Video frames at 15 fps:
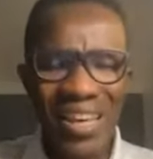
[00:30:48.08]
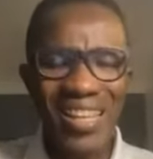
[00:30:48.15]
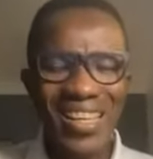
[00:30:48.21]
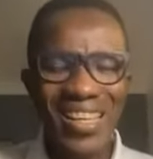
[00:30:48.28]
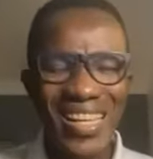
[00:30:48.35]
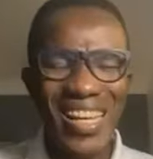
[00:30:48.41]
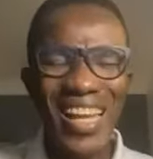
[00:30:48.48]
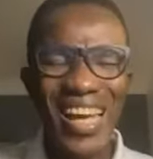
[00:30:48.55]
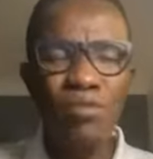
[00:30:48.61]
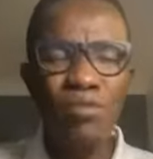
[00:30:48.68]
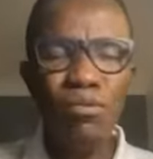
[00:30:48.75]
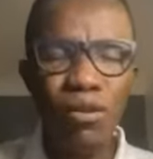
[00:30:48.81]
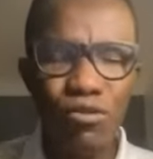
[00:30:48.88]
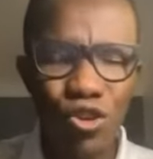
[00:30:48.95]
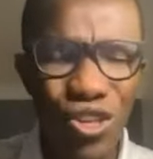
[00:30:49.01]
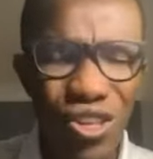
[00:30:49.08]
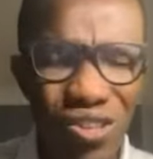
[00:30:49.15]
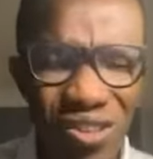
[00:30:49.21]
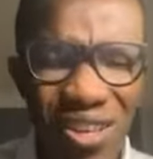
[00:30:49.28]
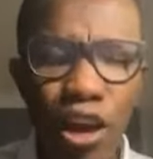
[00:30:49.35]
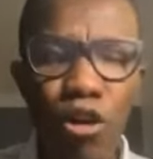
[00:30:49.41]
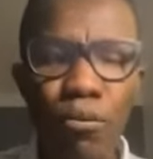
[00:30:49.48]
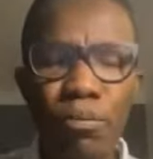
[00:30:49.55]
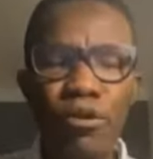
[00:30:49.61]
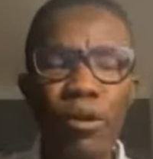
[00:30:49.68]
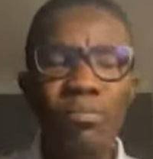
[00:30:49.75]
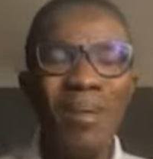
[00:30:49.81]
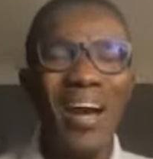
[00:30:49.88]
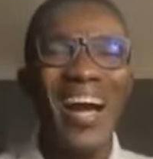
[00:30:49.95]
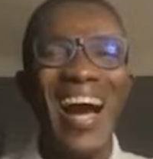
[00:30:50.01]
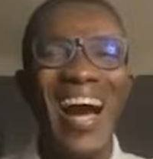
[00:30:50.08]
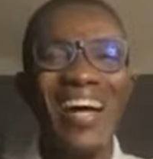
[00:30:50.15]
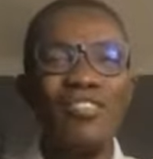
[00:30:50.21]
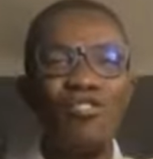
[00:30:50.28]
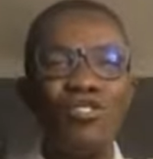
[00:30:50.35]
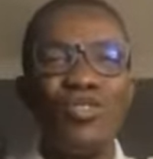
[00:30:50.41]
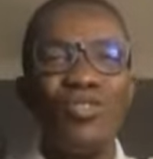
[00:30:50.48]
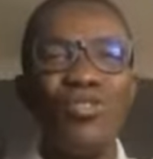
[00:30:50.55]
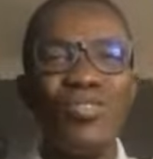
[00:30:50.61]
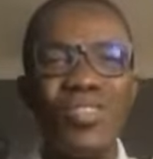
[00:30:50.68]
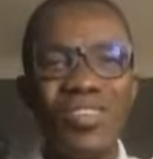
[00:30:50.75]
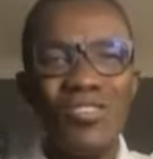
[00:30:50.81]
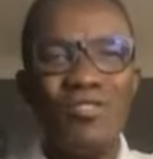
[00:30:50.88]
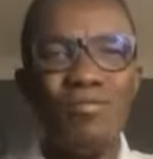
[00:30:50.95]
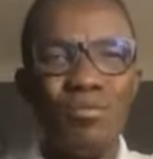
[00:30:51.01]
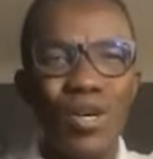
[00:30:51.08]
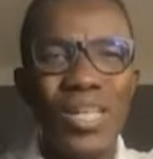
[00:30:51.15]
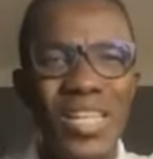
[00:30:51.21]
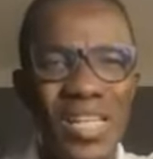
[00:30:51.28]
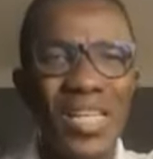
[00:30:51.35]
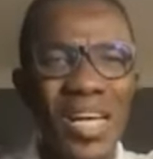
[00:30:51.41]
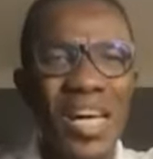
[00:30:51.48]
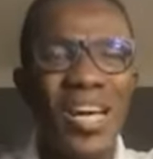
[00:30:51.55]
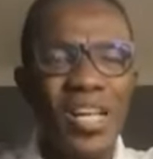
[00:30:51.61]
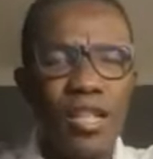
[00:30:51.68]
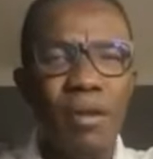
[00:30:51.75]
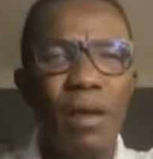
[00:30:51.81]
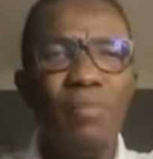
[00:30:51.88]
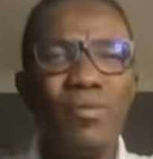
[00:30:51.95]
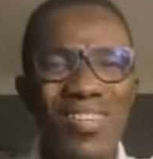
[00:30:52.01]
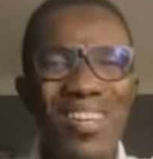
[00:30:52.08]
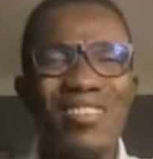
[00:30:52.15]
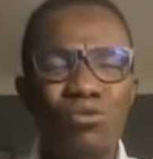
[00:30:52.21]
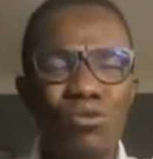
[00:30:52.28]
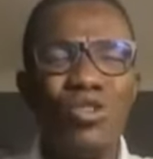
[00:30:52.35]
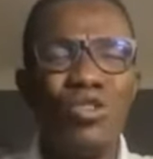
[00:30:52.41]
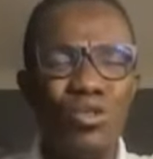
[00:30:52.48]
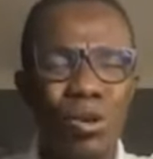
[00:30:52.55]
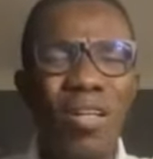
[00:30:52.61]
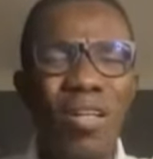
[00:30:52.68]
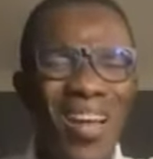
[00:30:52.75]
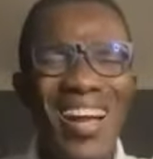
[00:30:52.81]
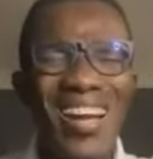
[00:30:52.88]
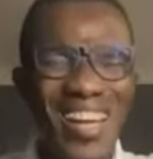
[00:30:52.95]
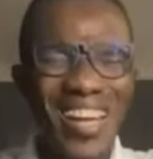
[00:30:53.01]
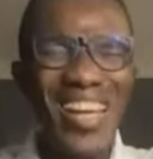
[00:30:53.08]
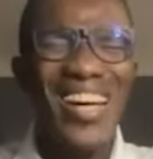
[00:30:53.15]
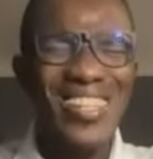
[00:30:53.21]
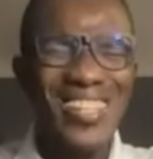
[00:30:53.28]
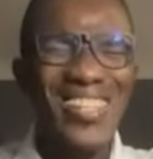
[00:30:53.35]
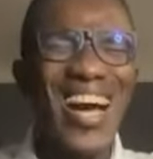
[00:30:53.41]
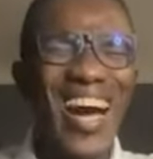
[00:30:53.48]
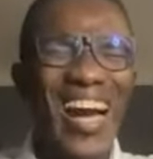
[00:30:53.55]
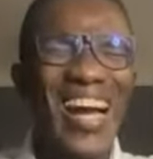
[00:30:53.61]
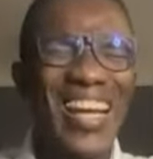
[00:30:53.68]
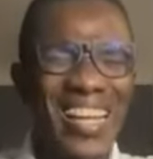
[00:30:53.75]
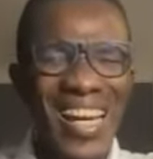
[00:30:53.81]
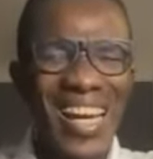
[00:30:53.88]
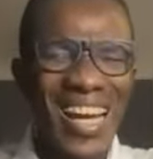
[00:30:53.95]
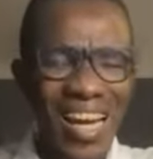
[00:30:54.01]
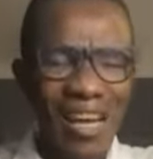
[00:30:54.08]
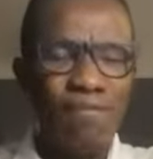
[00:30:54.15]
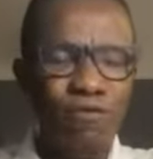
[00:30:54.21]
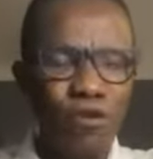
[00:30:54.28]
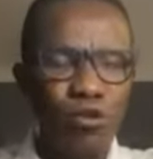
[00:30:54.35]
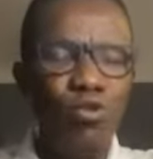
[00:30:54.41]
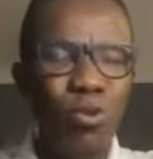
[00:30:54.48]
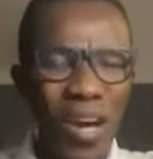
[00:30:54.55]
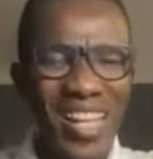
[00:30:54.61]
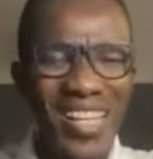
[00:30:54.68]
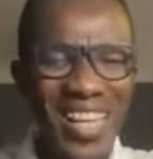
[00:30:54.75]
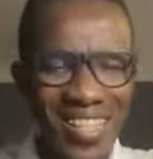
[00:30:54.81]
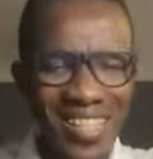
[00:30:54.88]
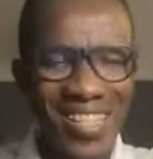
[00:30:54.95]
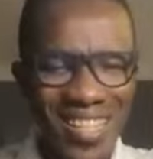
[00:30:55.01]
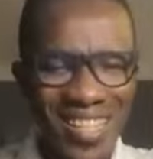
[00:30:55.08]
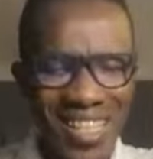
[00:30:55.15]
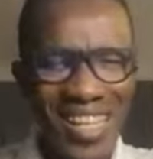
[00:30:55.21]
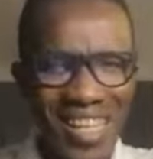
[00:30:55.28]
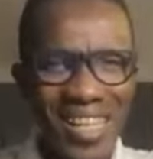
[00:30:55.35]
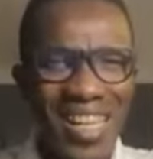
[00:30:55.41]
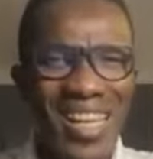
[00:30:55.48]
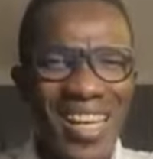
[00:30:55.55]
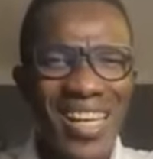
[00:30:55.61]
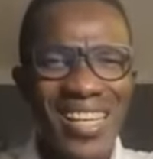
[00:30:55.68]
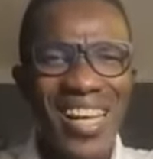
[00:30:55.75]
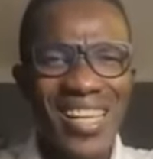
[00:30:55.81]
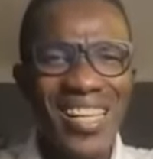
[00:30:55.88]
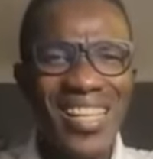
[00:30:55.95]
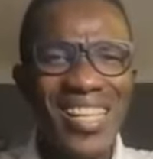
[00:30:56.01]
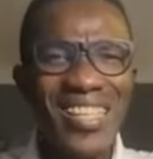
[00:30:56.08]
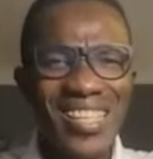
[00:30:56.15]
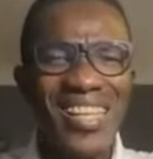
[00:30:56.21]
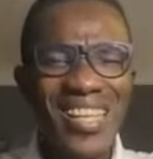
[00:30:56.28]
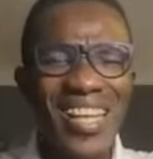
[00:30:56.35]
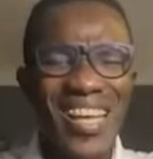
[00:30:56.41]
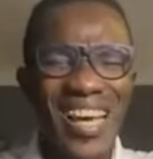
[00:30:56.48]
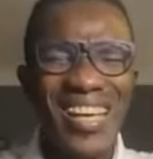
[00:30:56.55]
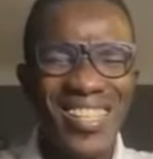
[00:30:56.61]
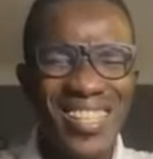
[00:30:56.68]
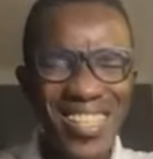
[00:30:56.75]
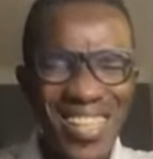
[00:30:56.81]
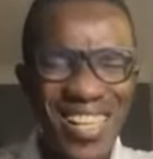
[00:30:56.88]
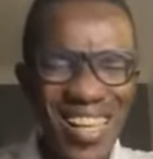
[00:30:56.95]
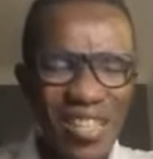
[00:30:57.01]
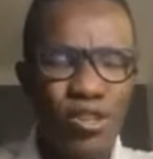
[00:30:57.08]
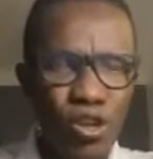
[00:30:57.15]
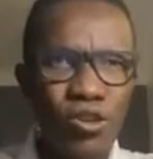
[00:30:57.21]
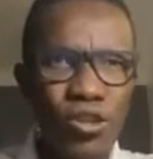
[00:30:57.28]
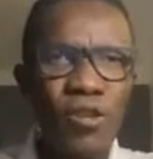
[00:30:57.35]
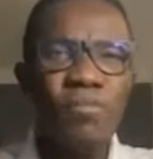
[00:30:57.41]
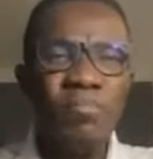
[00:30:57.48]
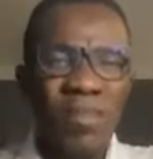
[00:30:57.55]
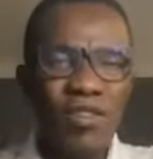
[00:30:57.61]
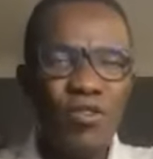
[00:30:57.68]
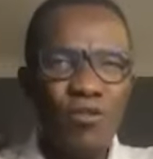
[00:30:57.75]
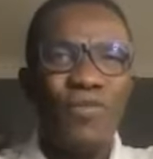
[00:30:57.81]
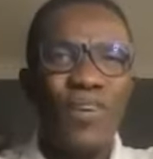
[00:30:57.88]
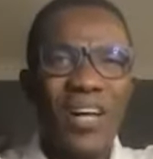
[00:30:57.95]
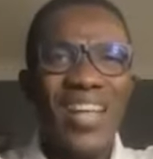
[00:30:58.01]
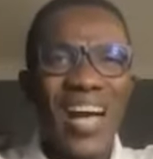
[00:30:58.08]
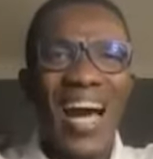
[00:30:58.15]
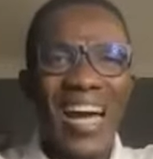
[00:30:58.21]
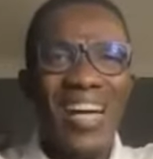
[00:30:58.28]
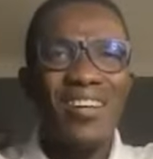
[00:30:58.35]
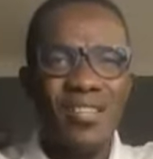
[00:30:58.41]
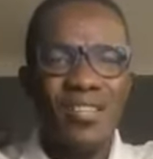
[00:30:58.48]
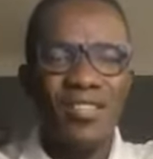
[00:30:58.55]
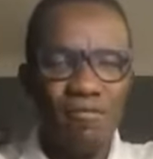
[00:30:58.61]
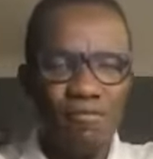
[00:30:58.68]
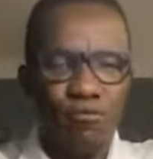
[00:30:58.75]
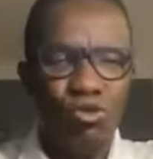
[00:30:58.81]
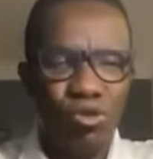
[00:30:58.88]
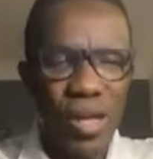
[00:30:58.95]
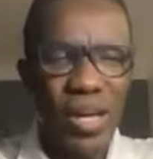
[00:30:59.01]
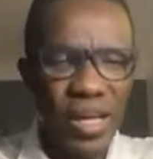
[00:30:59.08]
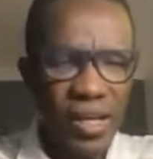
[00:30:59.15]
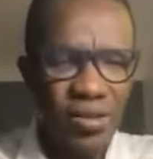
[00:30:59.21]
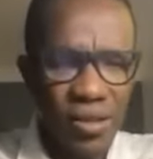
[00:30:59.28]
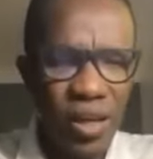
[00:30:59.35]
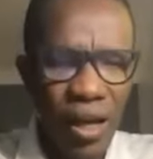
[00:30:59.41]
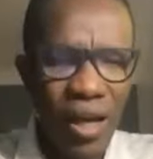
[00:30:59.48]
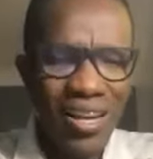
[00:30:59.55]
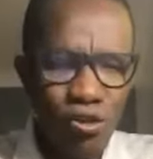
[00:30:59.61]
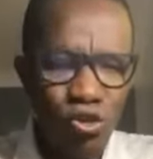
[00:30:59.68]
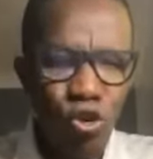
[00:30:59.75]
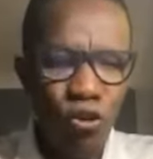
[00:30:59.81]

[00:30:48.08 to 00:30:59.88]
in the name of Jesus, I open up my heart to you this morning. The Bible says we should lay aside every weight and sin that easily ensnares us. So, Father, I receive grace uh, to